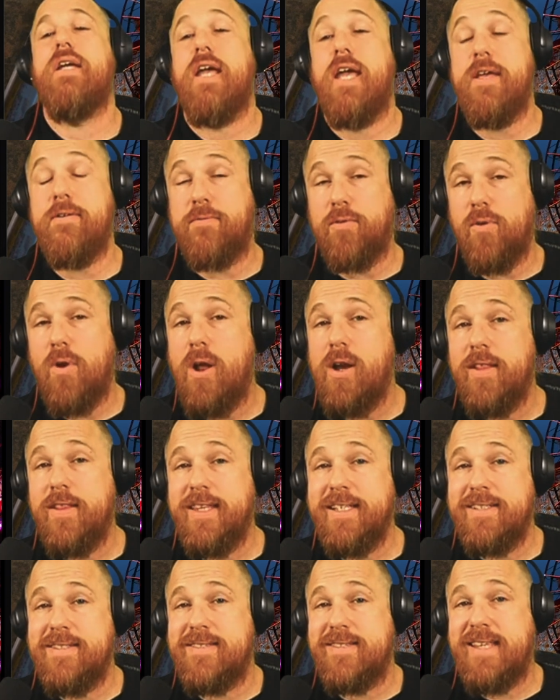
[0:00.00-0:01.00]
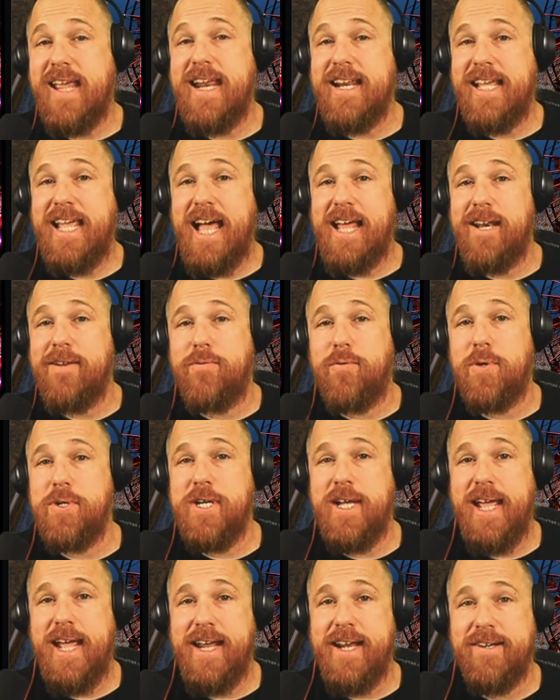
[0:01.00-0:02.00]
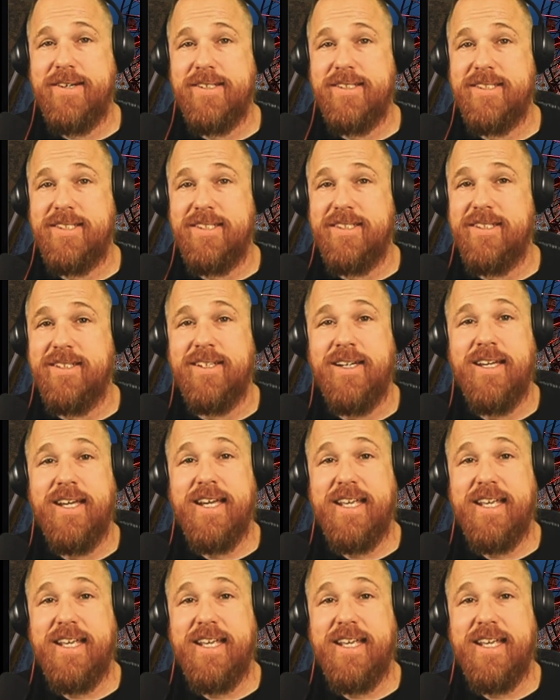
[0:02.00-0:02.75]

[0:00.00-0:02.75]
And for all of the state of California haters and the